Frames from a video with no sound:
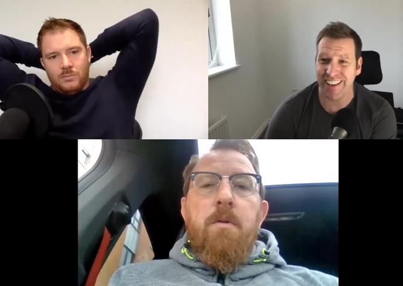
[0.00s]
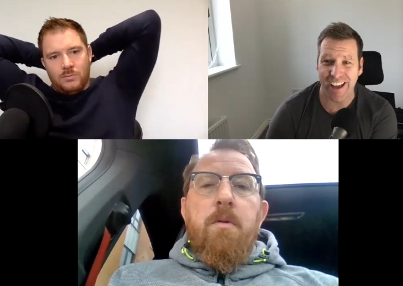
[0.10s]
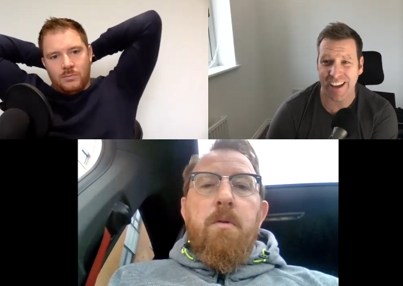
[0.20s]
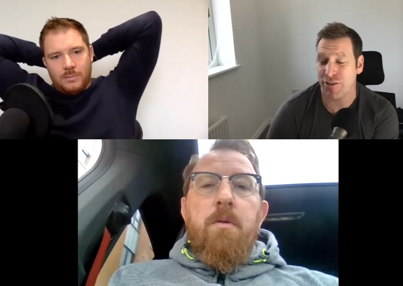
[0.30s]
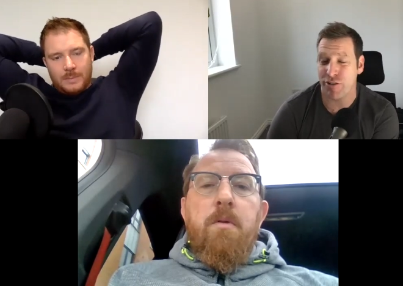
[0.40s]
Speaker 1: like
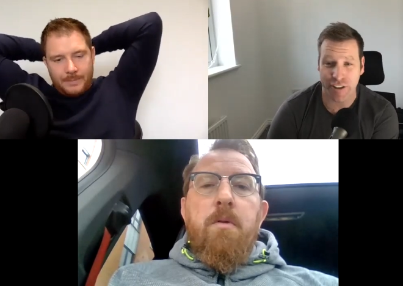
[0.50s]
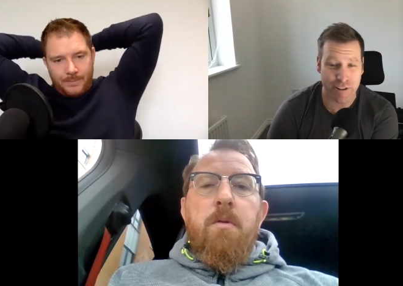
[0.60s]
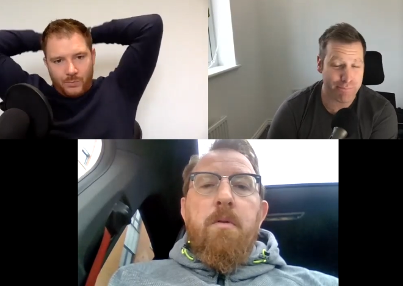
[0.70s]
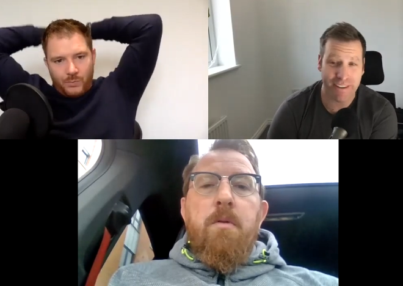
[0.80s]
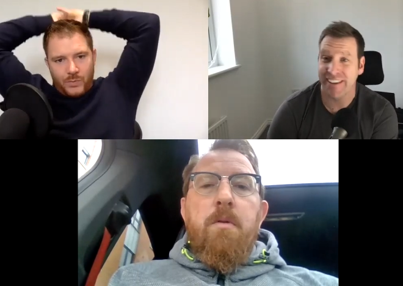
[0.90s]
that. You know, it
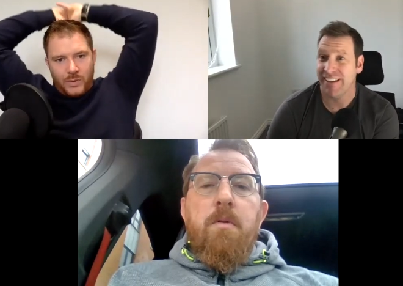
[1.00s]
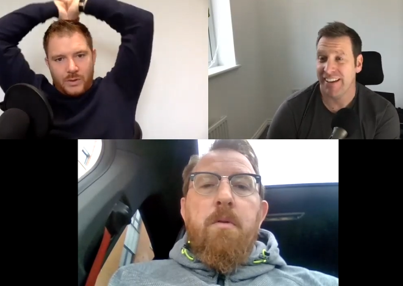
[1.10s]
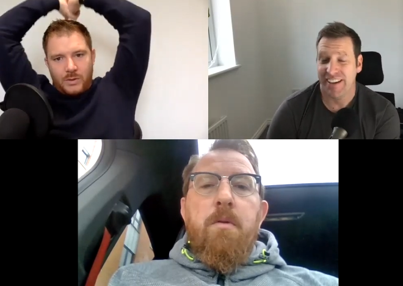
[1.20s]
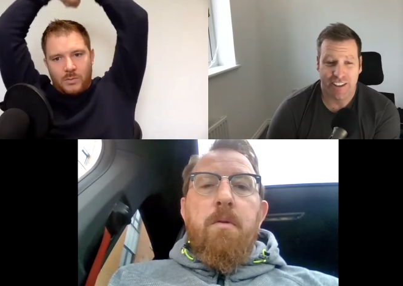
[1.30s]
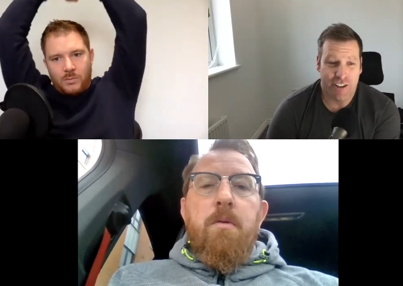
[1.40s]
could be
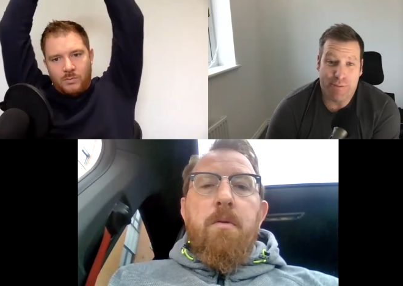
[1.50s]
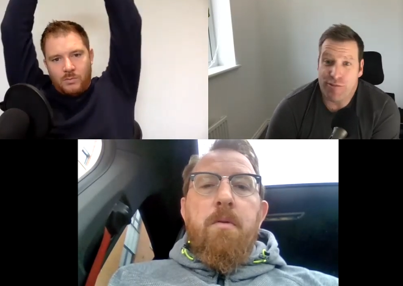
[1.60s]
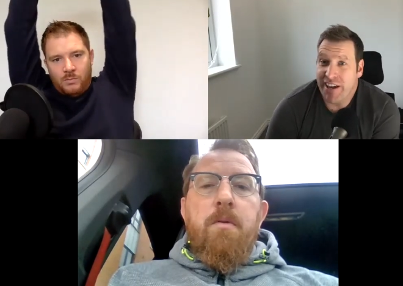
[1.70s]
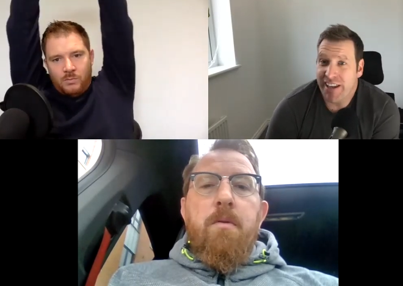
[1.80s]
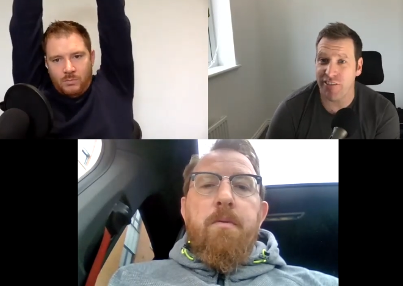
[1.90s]
could be
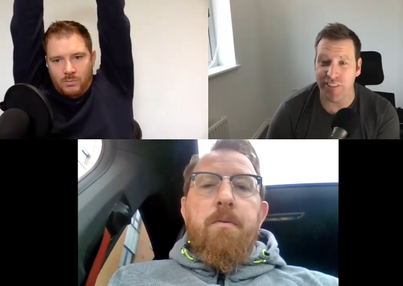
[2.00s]
rent